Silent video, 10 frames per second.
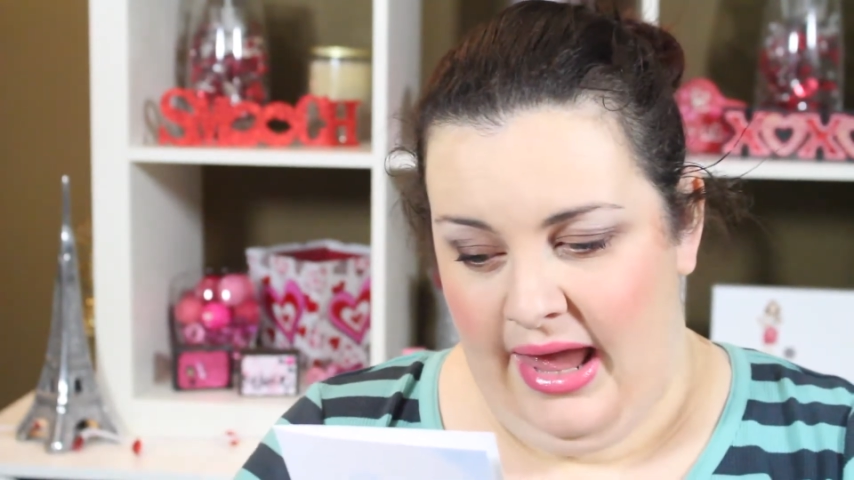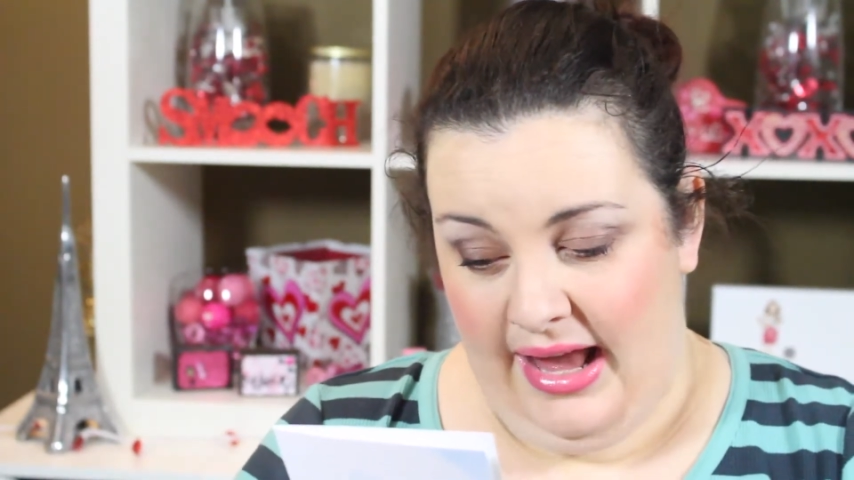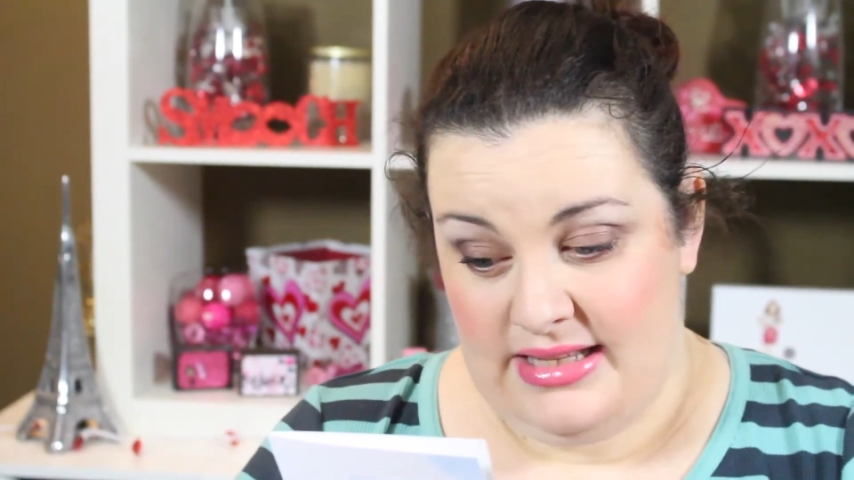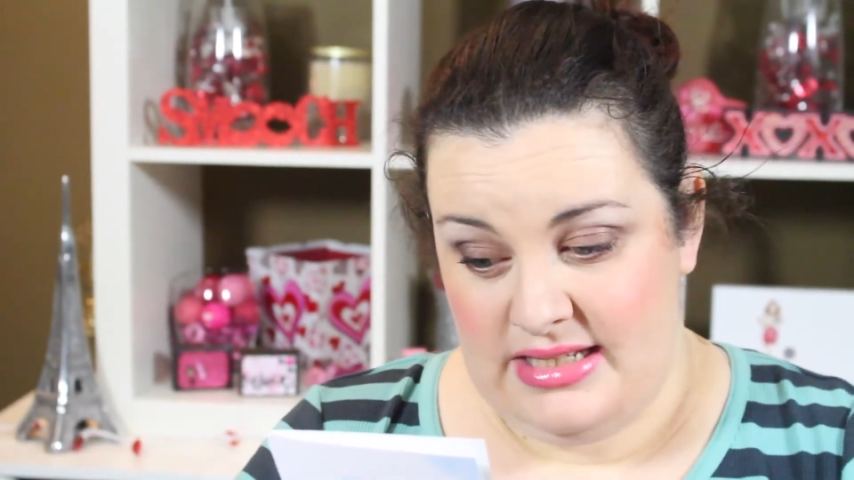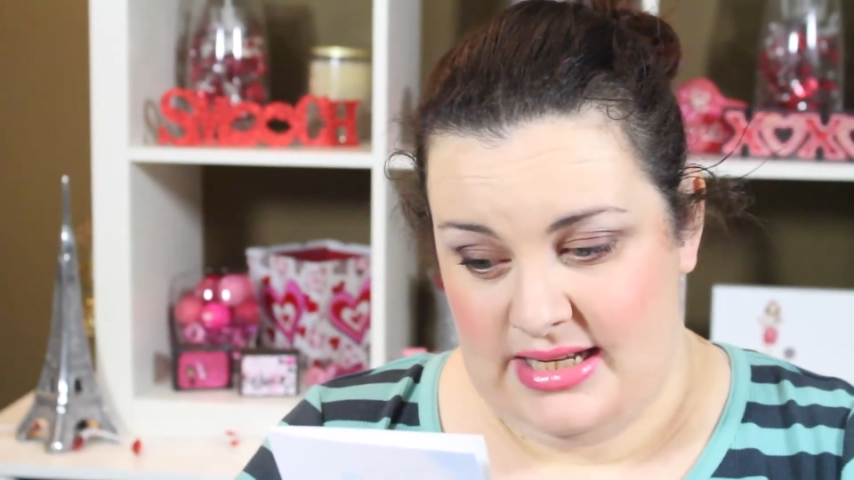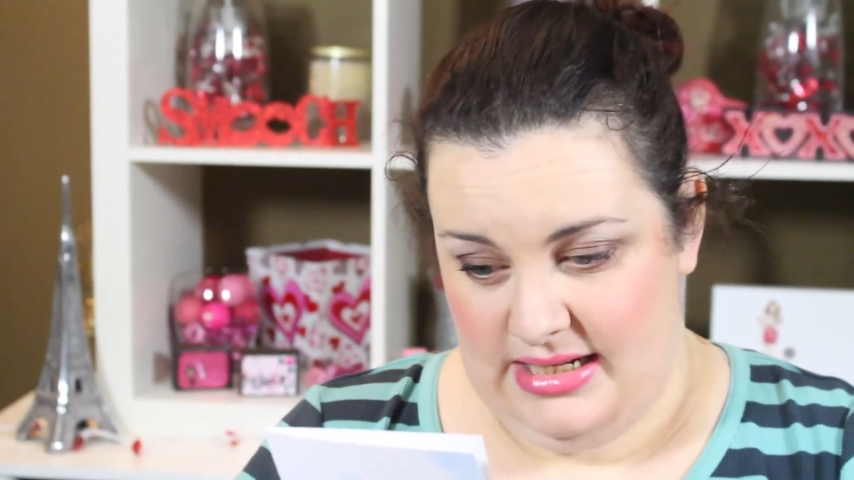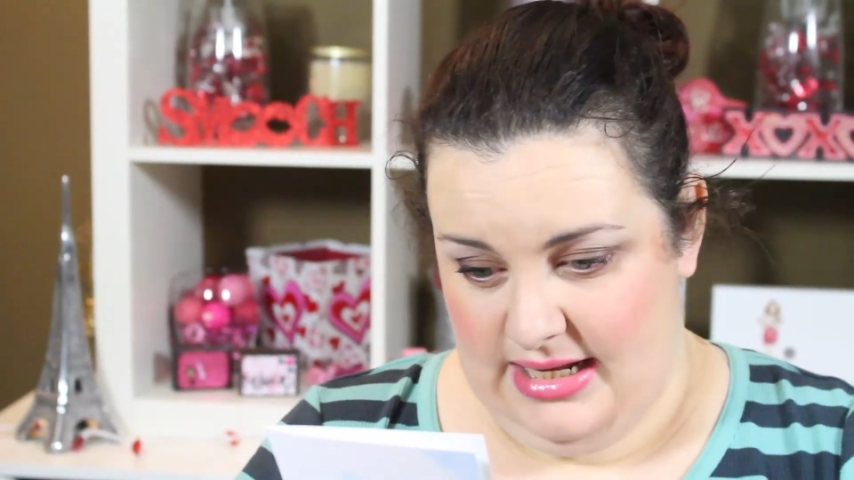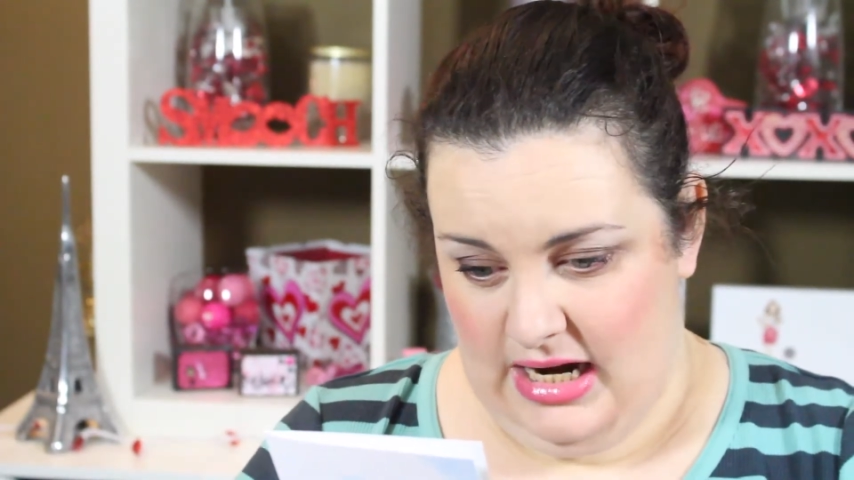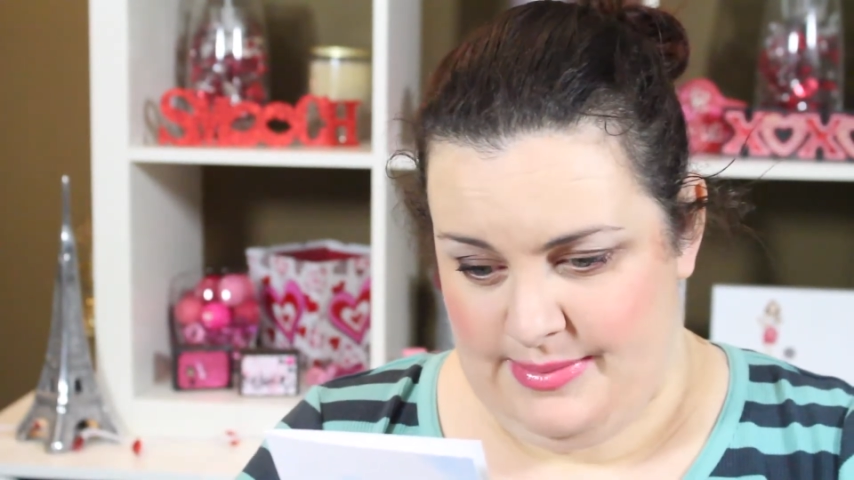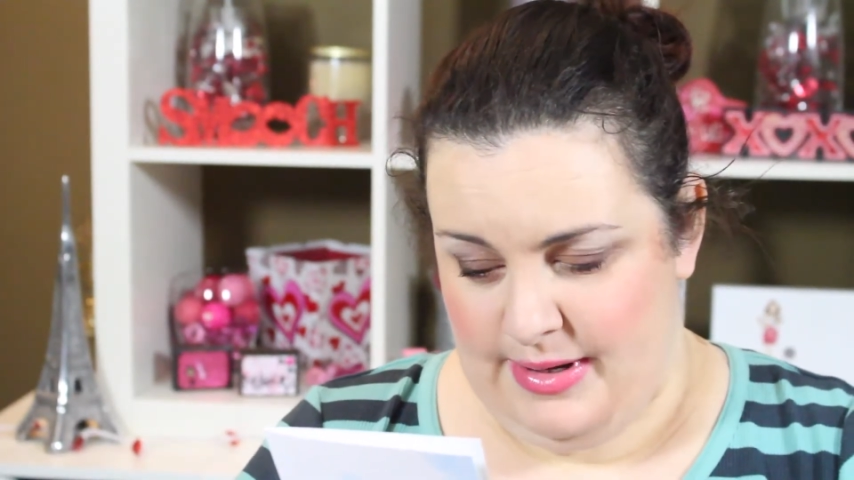and
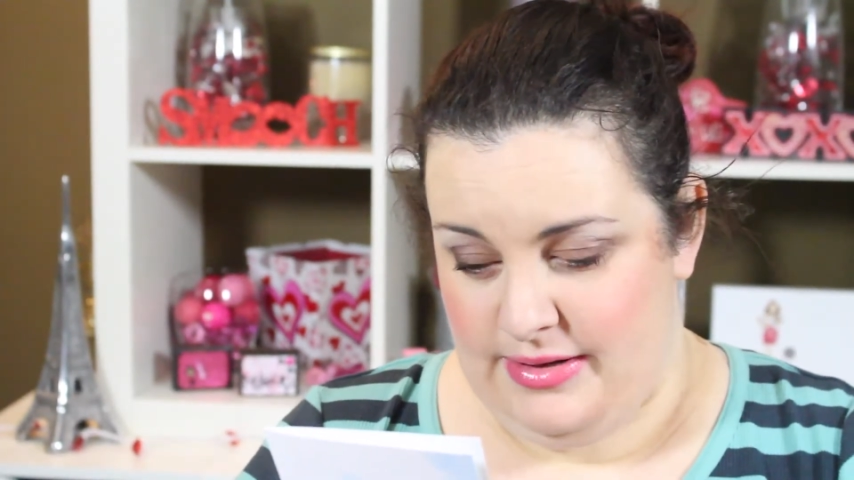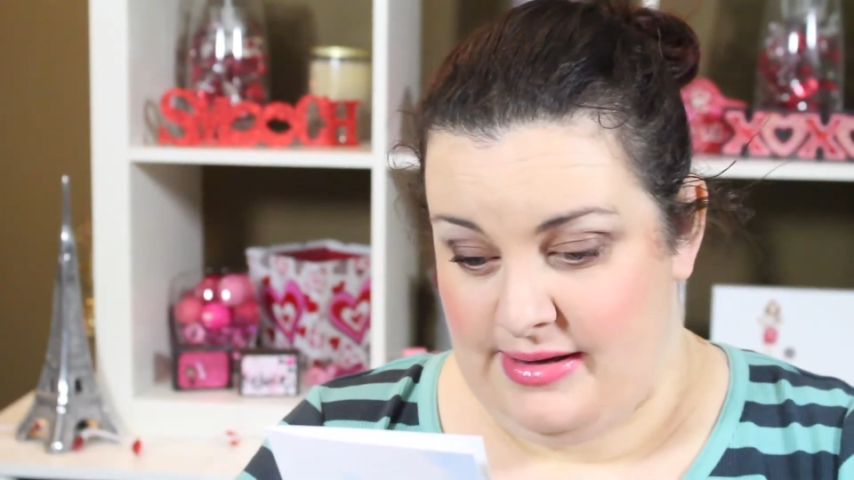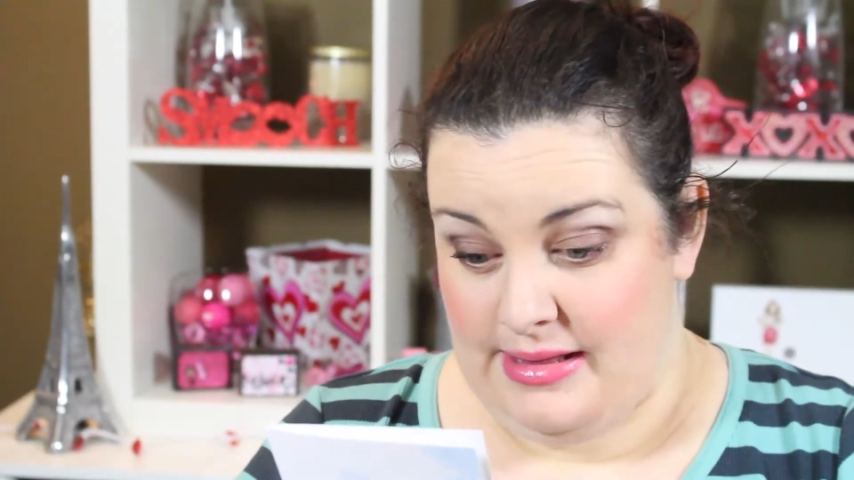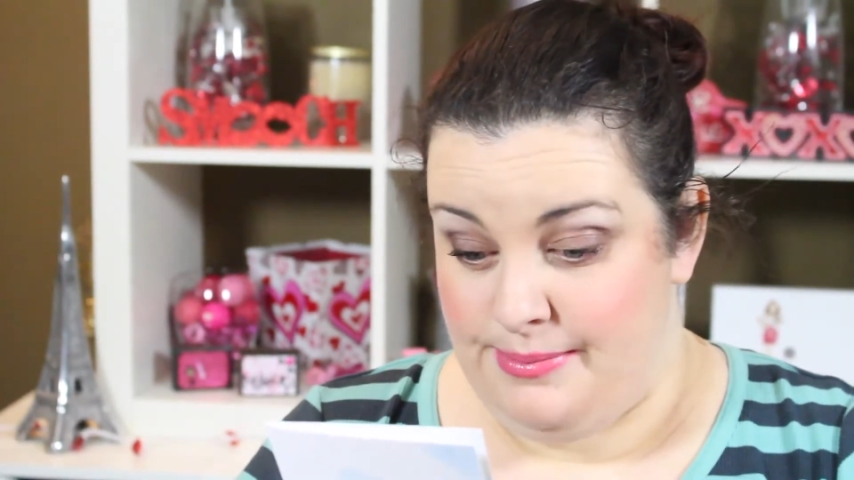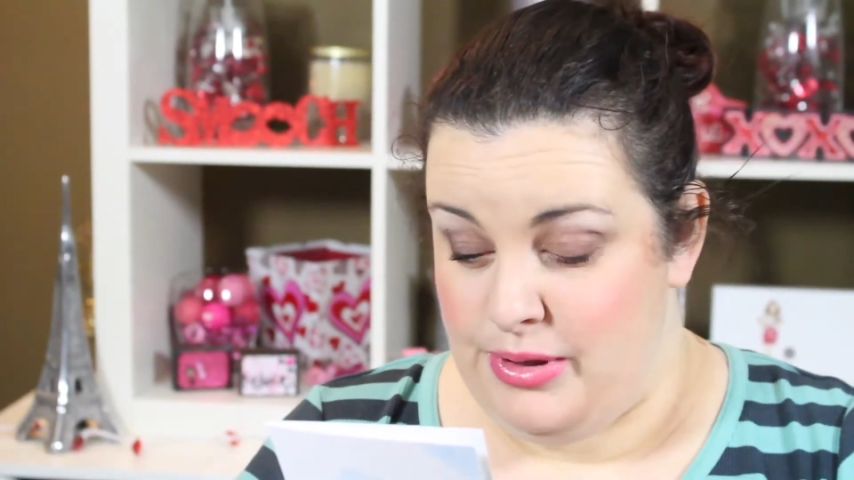skincare by using the